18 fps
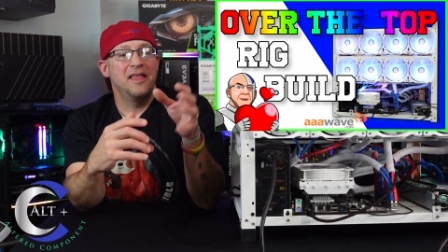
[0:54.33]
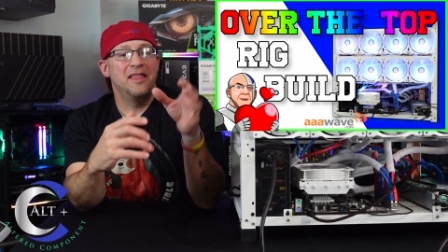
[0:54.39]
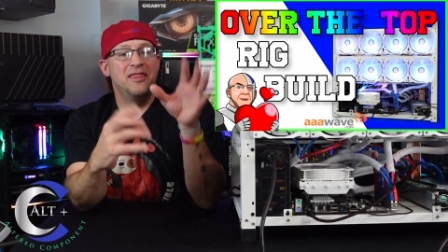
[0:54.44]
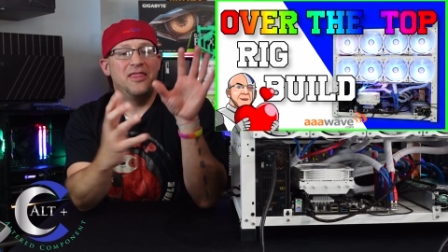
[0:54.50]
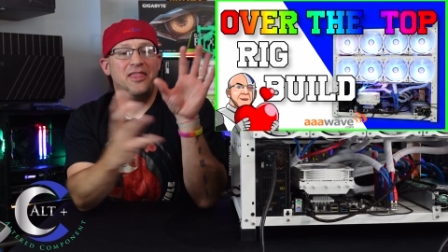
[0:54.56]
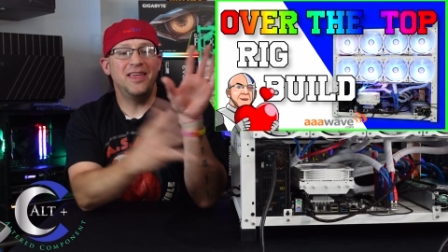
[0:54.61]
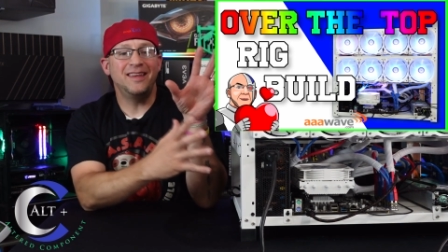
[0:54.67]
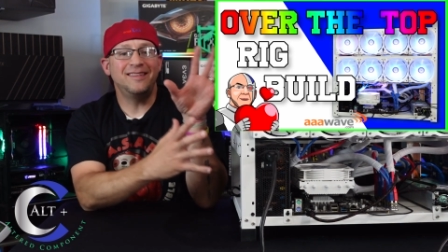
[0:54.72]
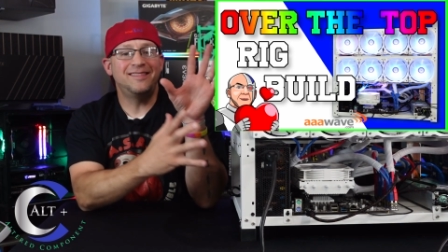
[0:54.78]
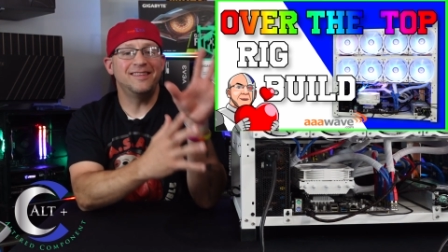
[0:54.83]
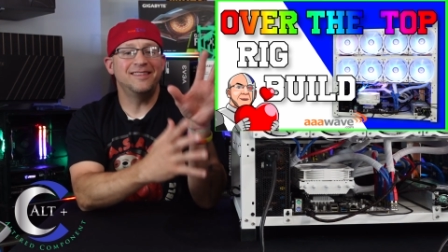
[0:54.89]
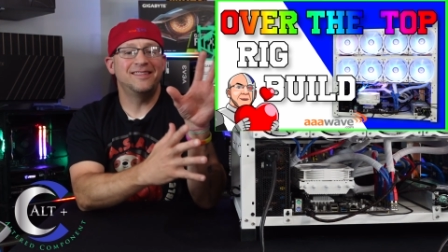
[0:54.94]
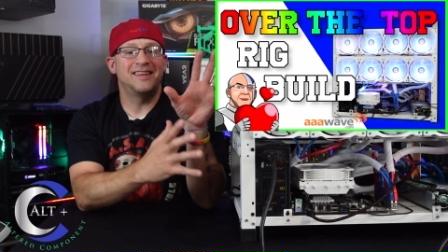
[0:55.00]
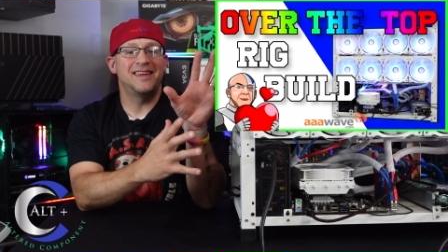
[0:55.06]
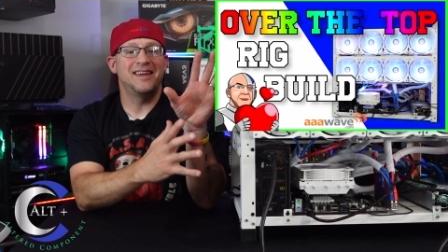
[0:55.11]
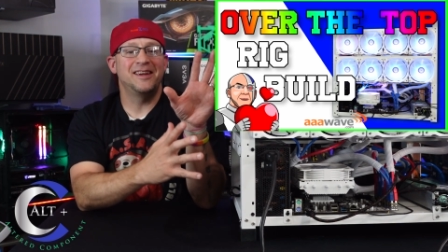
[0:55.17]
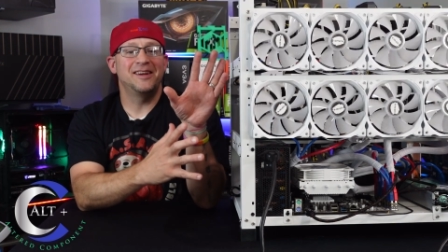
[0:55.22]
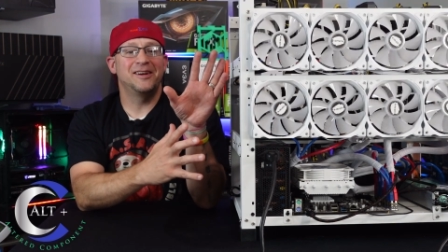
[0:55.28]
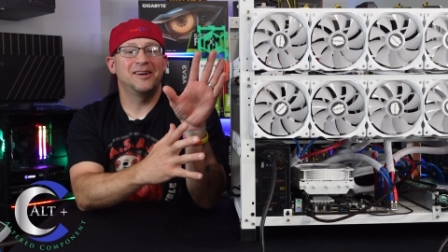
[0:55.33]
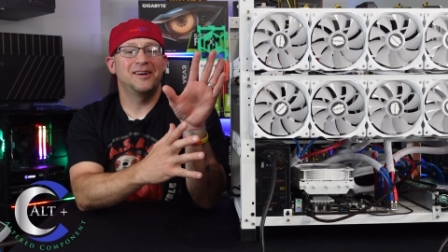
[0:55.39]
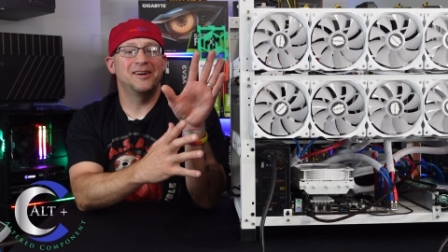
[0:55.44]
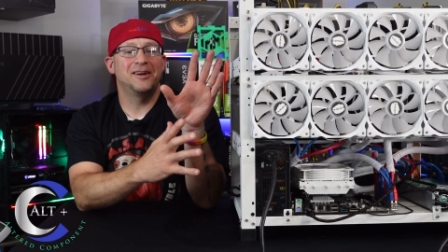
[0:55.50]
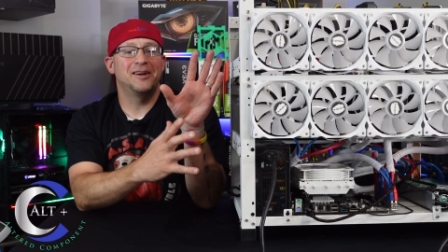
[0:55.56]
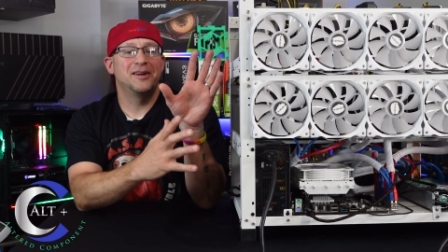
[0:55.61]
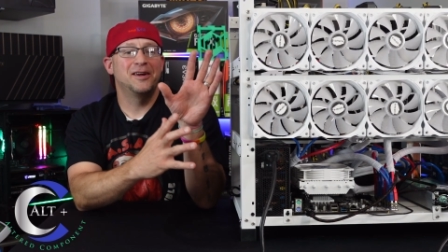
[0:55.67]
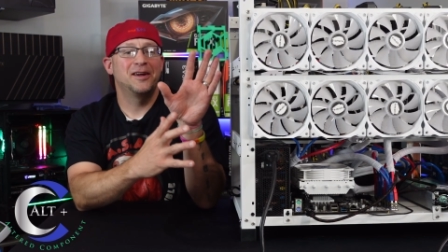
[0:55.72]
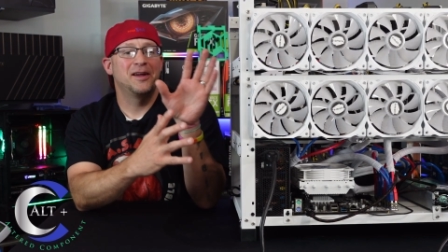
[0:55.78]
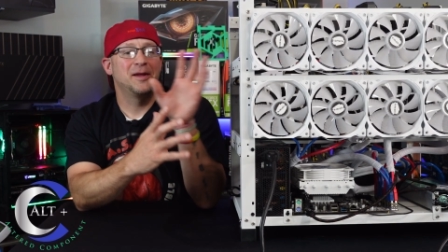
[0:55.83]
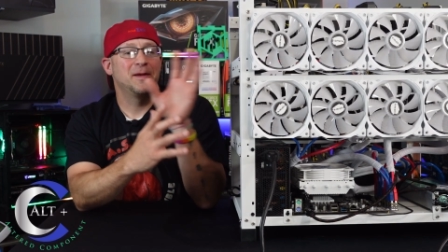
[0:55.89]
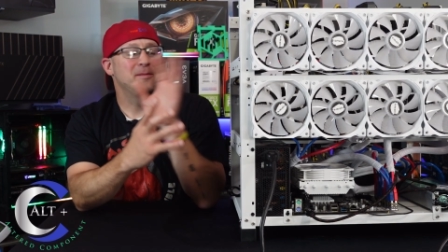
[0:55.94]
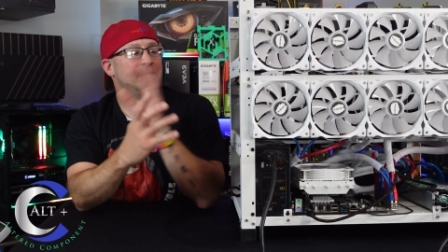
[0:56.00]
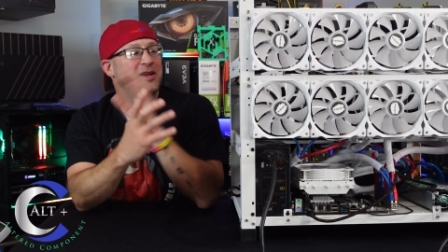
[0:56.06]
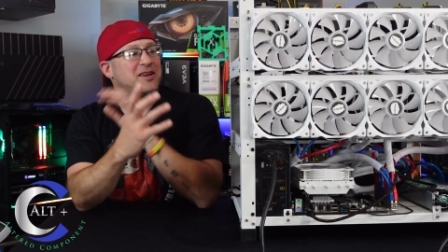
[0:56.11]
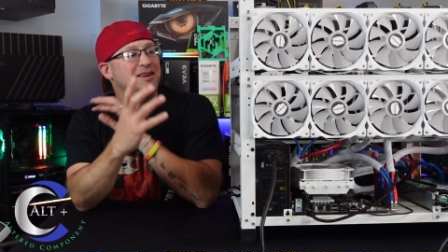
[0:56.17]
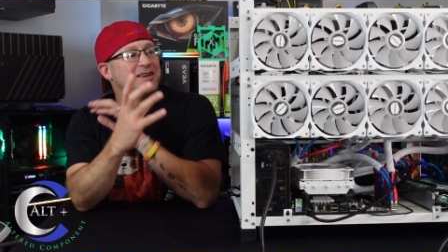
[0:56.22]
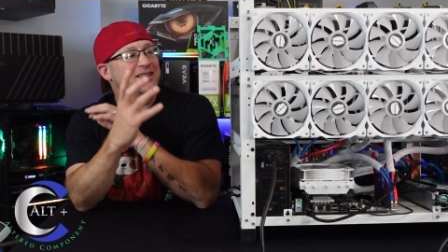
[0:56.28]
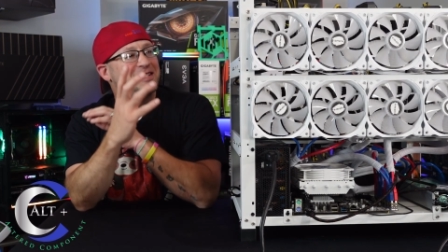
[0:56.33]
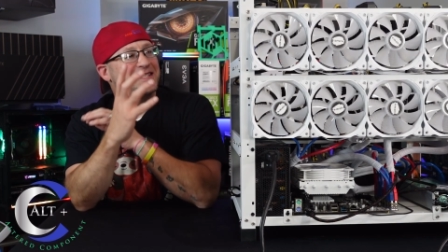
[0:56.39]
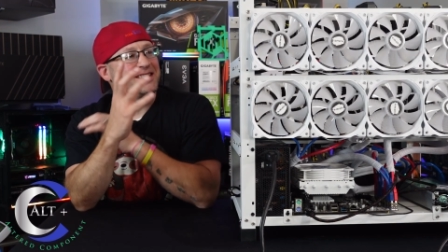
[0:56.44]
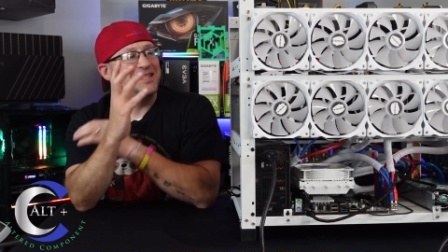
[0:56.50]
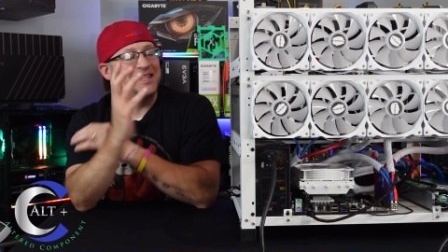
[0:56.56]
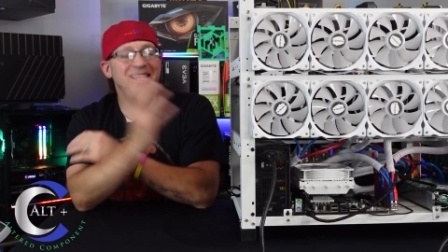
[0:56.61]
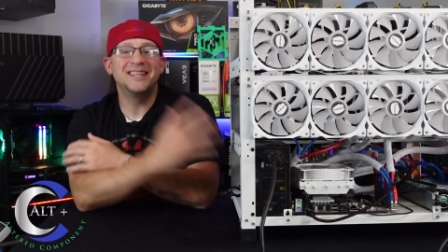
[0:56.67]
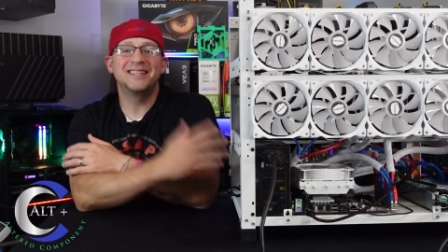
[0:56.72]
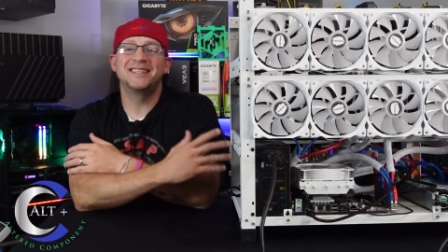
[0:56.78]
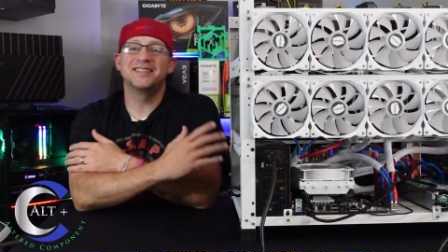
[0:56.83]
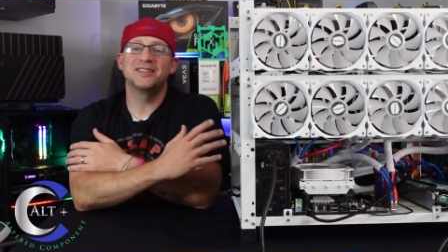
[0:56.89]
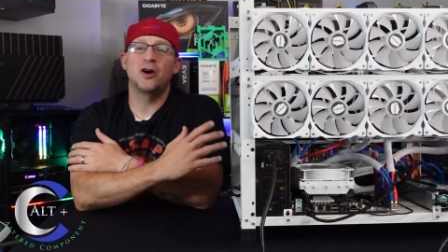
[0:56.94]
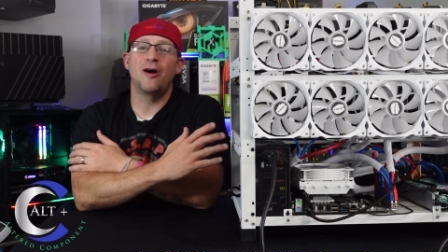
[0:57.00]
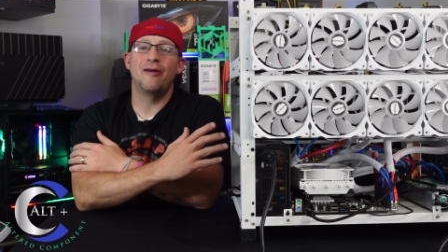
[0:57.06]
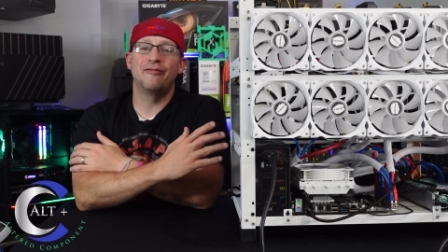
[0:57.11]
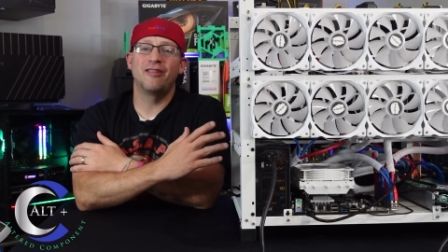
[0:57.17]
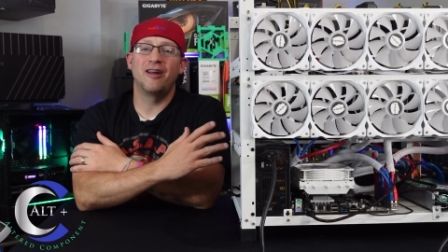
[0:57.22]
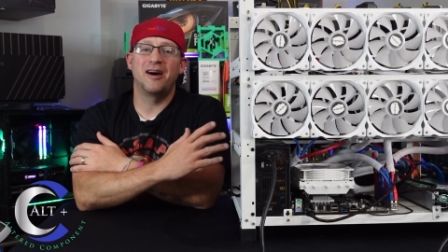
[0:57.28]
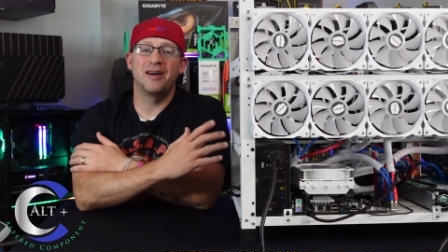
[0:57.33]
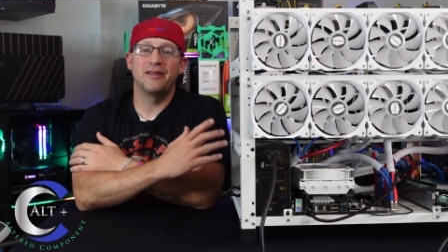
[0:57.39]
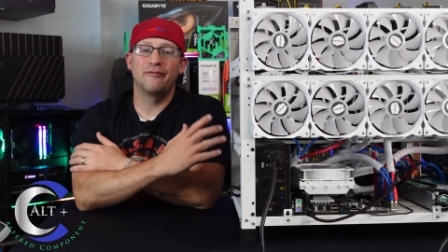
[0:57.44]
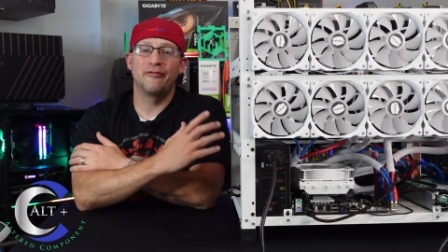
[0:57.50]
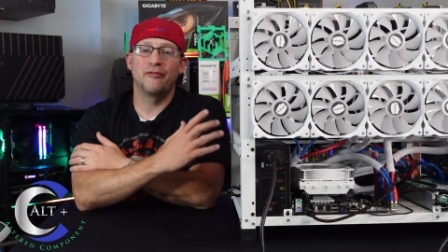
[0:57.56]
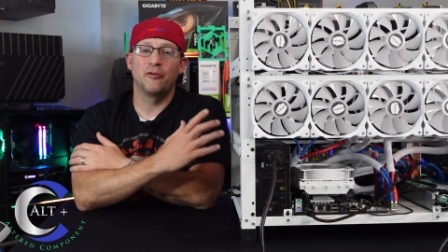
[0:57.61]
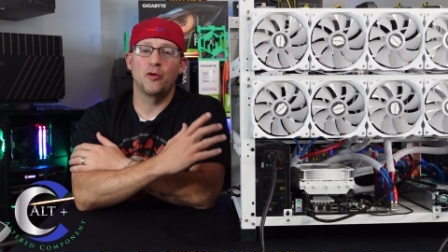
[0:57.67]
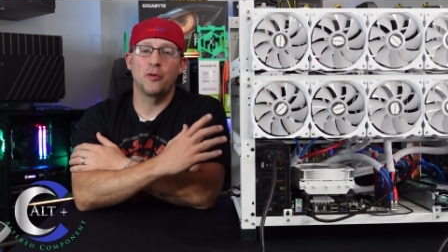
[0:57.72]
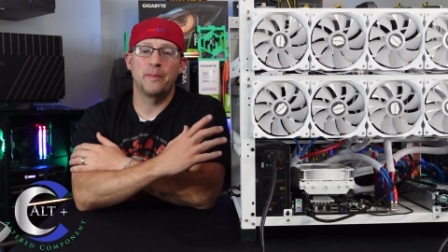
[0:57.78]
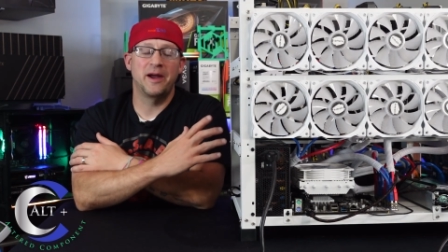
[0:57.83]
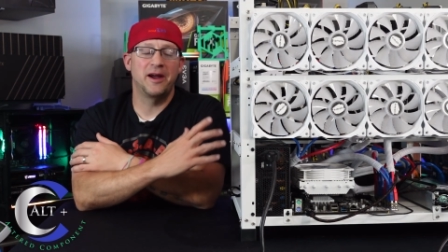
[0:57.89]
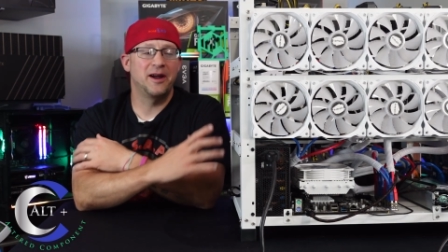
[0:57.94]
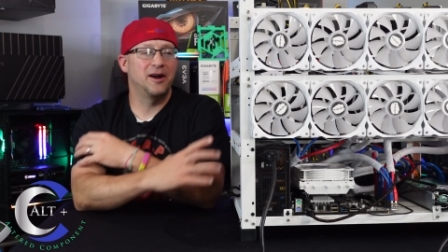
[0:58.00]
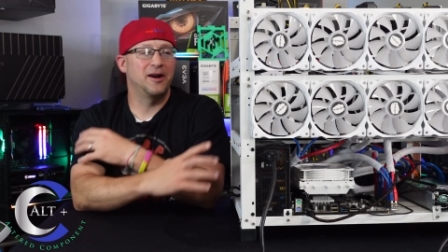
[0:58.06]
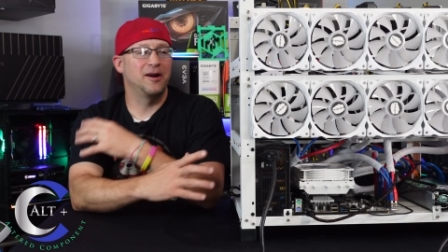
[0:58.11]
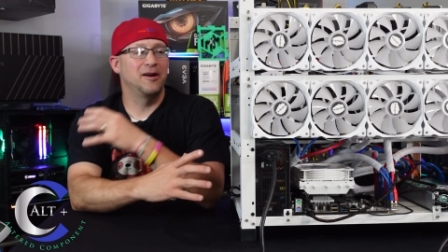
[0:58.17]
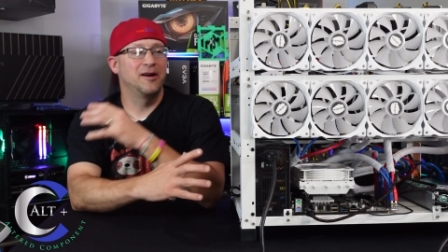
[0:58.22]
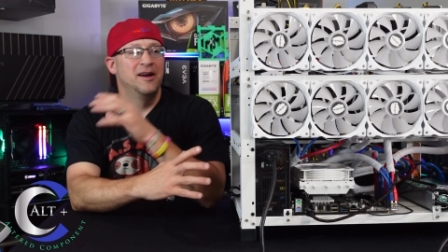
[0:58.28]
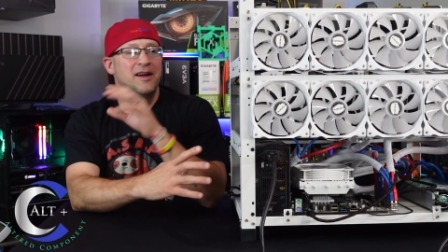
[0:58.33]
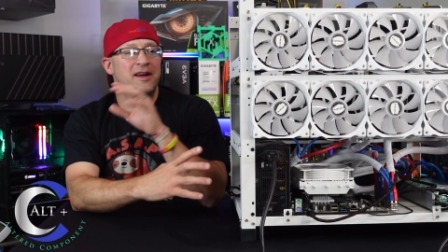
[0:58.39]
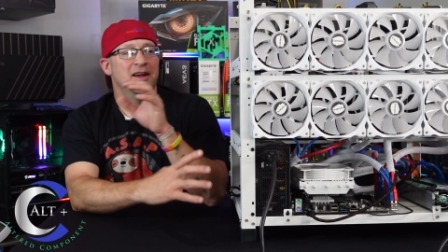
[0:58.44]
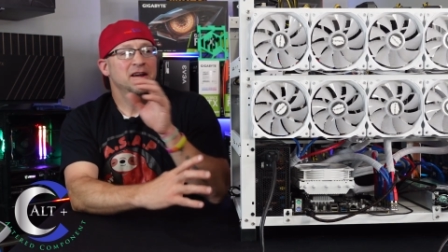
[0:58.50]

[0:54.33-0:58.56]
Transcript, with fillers: This is here because this is offline for repair.